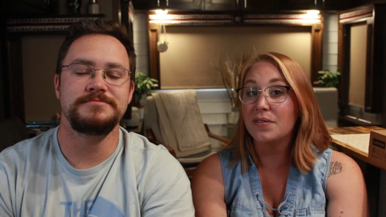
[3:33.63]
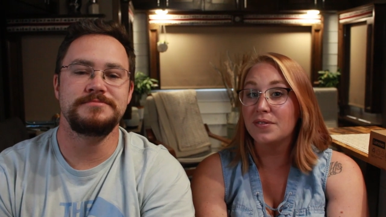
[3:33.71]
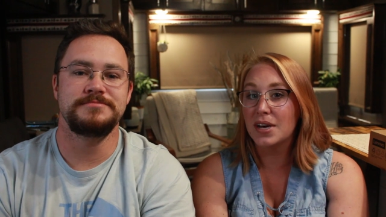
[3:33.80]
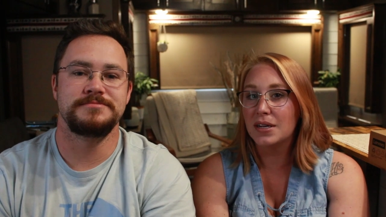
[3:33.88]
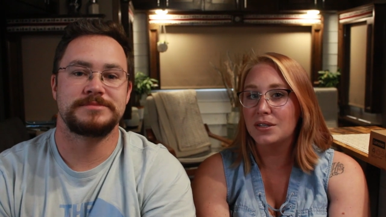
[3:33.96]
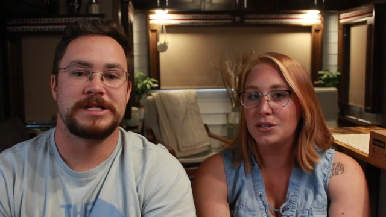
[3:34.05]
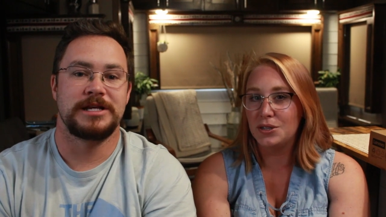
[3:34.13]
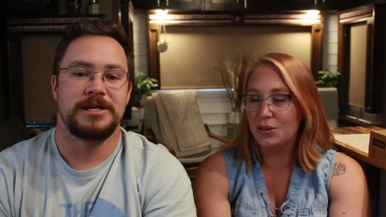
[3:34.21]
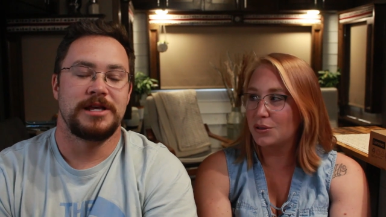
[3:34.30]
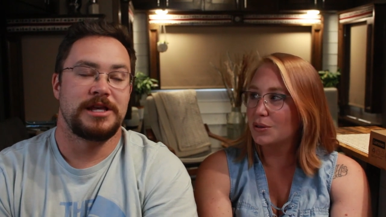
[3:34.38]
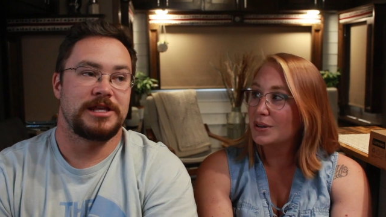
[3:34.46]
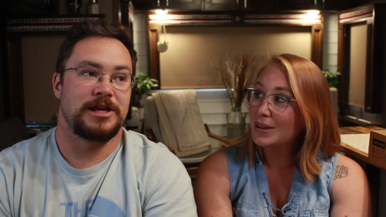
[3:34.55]
Speaker 1: we've done
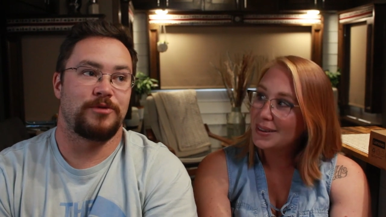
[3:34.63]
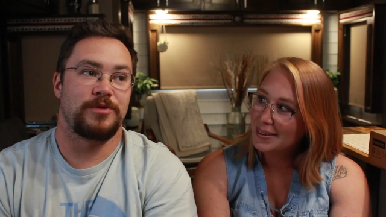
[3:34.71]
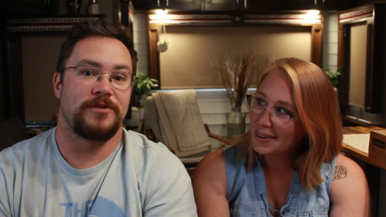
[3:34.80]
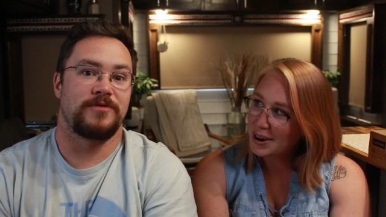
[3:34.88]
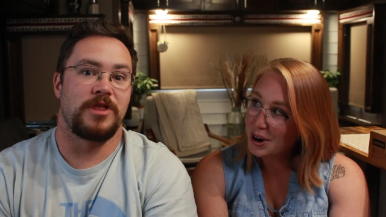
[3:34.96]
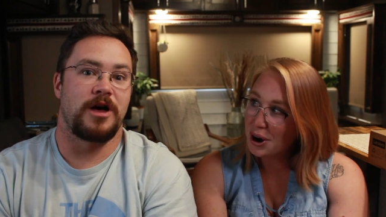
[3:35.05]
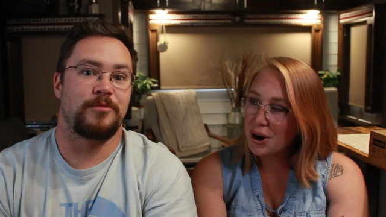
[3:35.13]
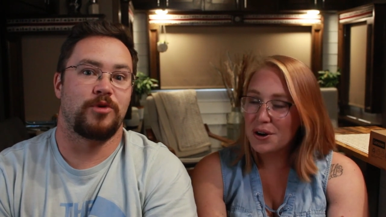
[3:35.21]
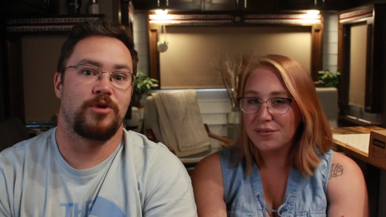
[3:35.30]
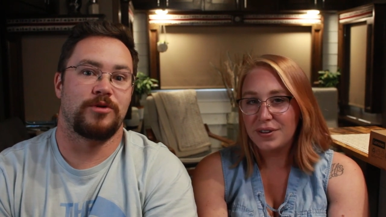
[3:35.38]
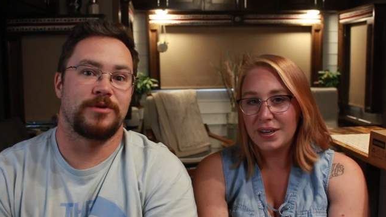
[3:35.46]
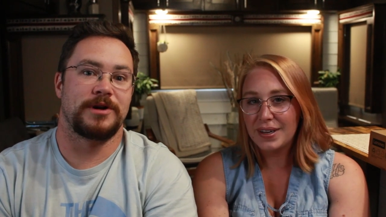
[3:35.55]
to
Speaker 2: Yeah, we have a lot RV.
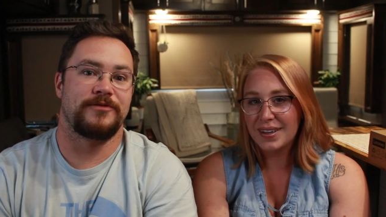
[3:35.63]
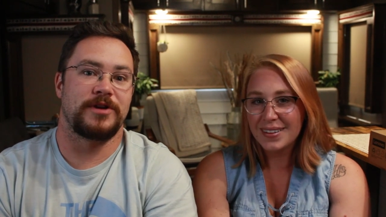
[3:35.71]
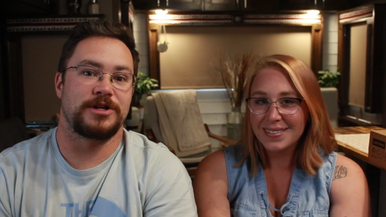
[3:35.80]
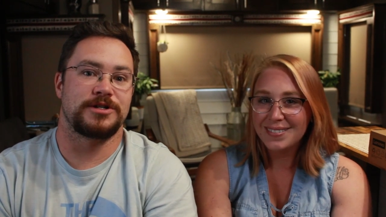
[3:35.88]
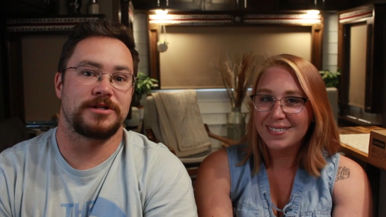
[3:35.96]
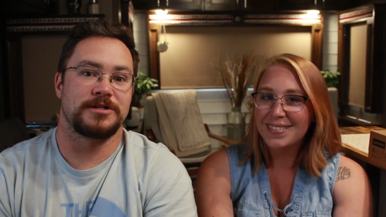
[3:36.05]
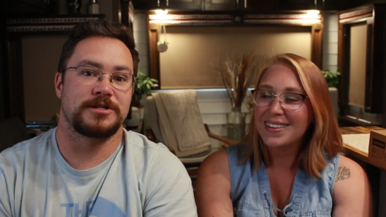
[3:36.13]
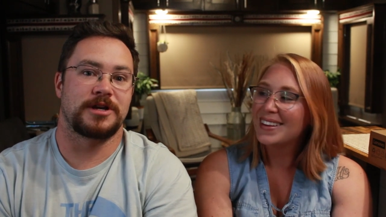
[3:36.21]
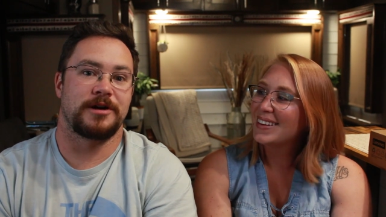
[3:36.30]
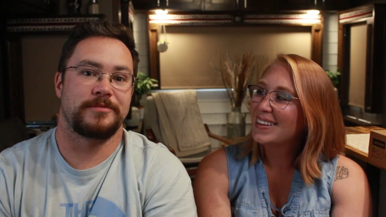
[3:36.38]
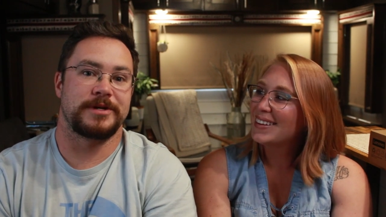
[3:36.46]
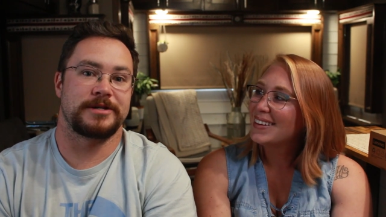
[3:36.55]
more renovations
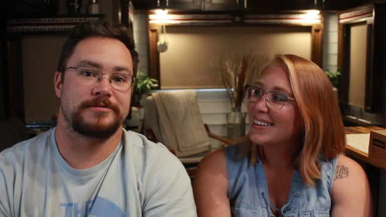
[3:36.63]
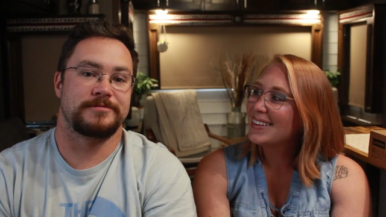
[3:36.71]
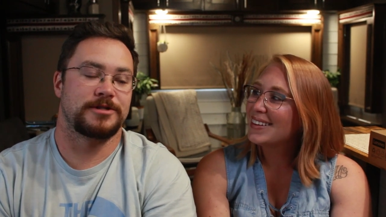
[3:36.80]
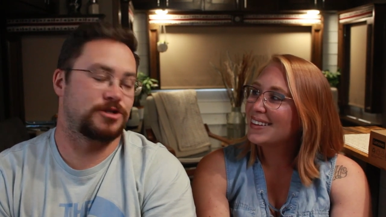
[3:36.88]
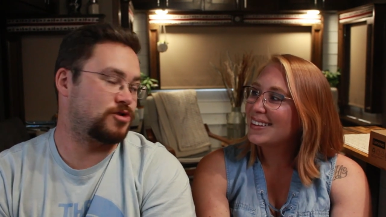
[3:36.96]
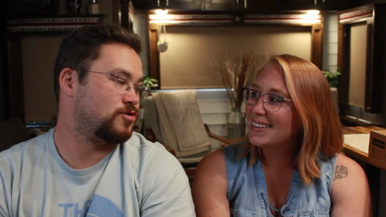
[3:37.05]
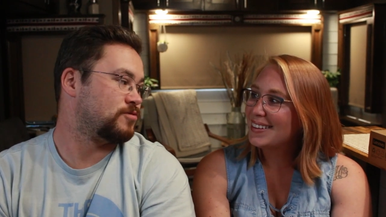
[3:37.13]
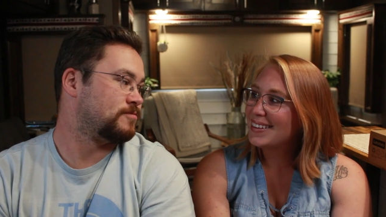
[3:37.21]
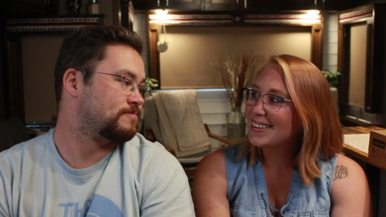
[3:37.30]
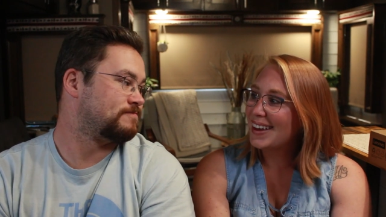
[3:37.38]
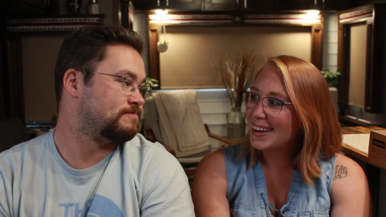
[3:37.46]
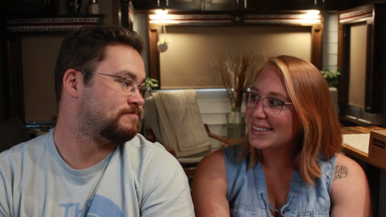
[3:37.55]
coming. So
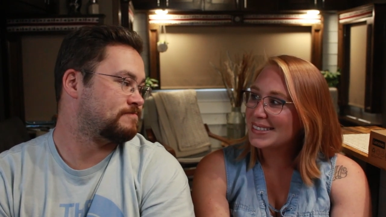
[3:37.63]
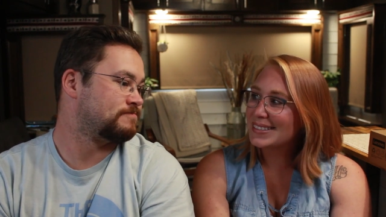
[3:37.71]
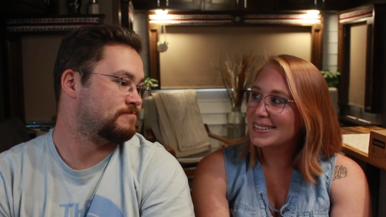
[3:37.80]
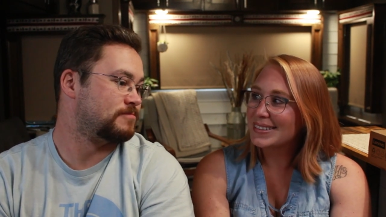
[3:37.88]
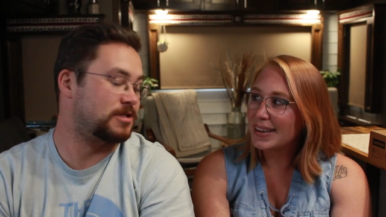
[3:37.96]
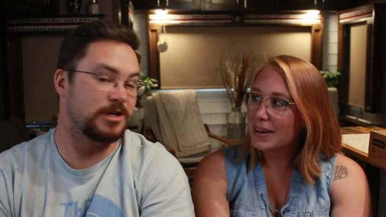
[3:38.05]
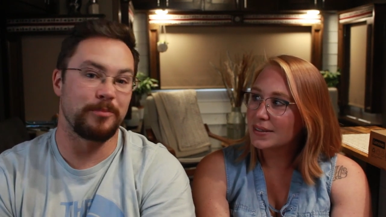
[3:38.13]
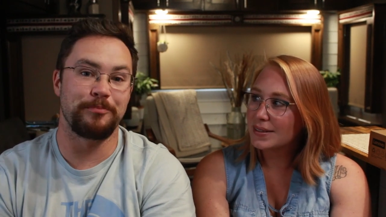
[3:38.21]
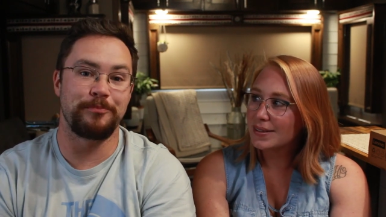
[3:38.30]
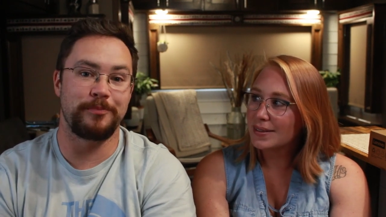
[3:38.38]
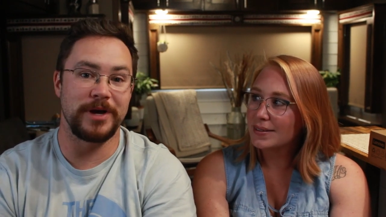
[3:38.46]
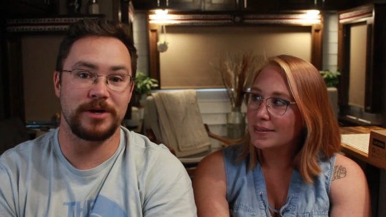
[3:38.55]
Speaker 1: yes, yes.
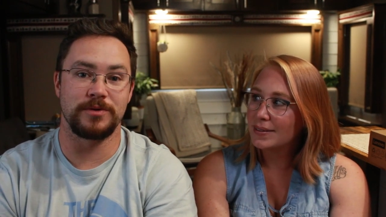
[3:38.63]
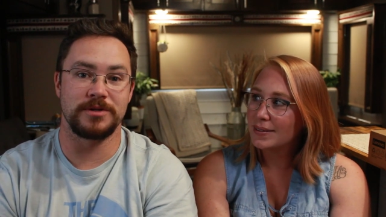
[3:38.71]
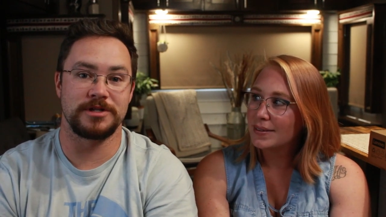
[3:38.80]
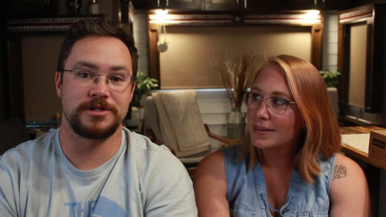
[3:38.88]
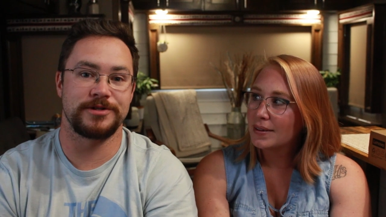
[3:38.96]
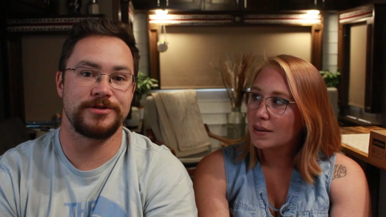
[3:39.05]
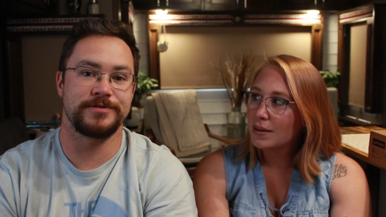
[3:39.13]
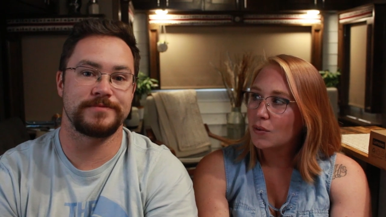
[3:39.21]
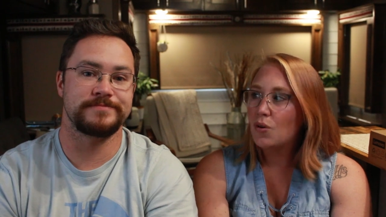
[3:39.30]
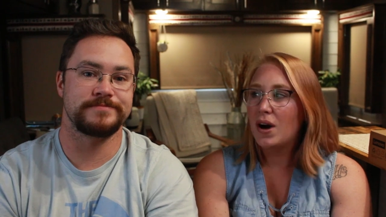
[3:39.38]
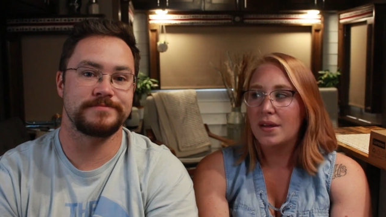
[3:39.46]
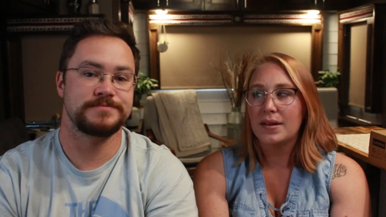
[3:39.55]
Some
Speaker 2: big ones too.
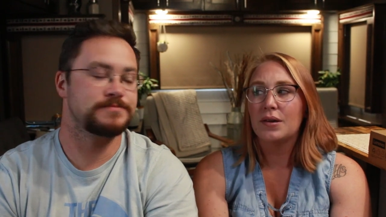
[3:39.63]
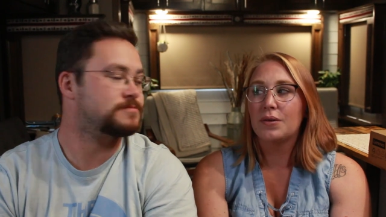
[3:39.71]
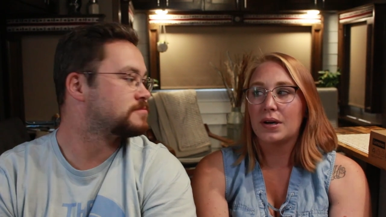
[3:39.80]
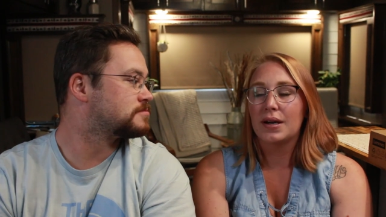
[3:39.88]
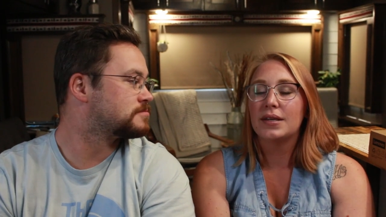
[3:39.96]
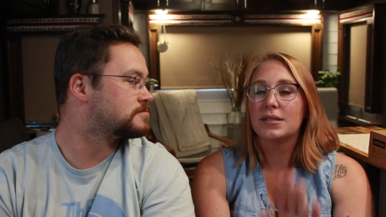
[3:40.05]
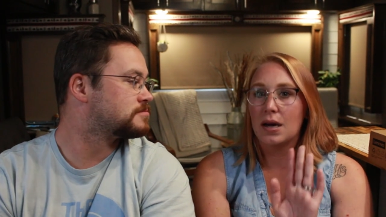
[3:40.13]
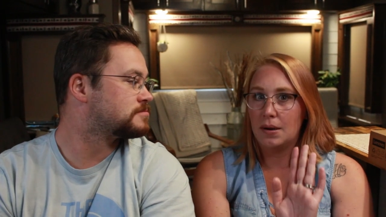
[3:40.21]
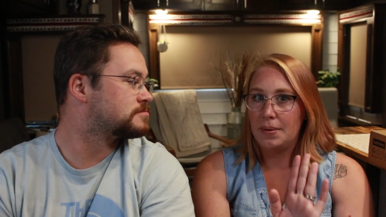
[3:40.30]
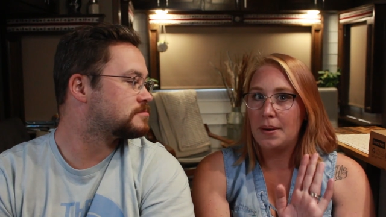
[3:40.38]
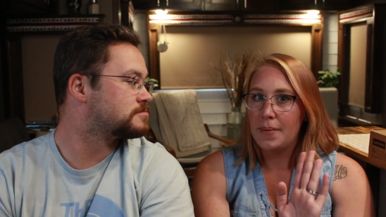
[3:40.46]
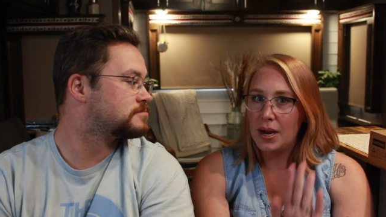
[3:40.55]
Speaker 1: Well, I think we're it's going to
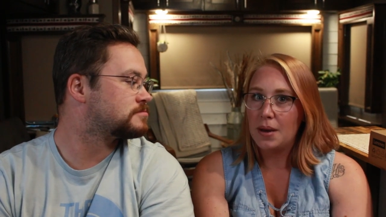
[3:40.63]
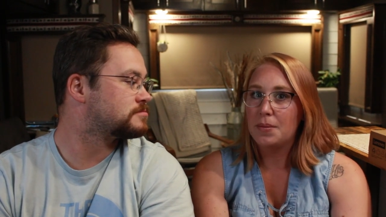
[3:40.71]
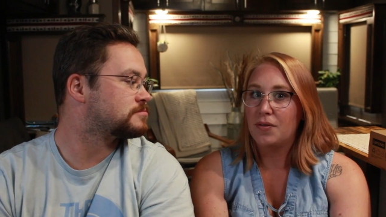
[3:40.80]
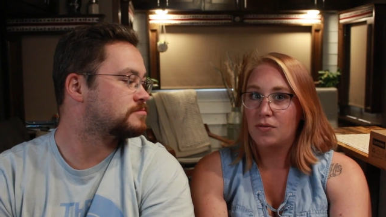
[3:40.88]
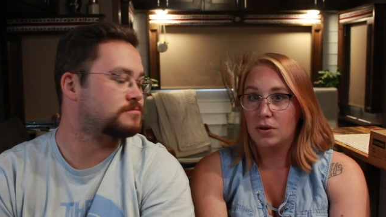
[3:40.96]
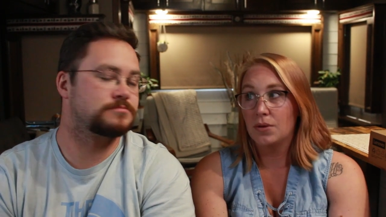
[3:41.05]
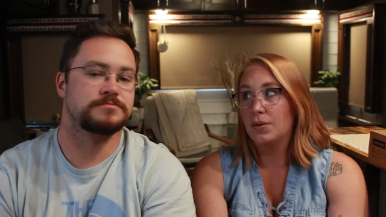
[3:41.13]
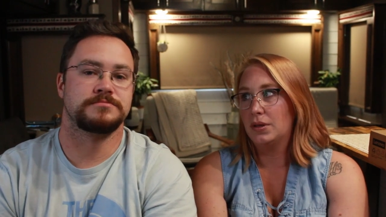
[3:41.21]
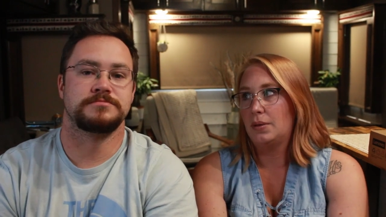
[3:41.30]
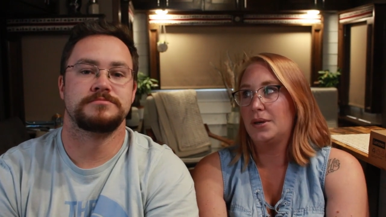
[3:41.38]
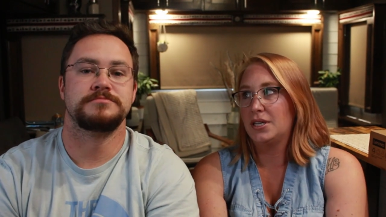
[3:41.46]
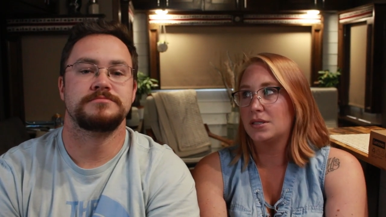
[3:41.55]
be a minute before the really
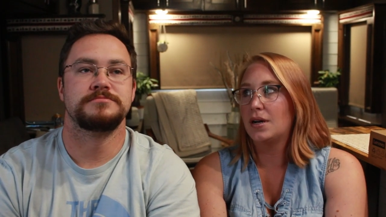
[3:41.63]
big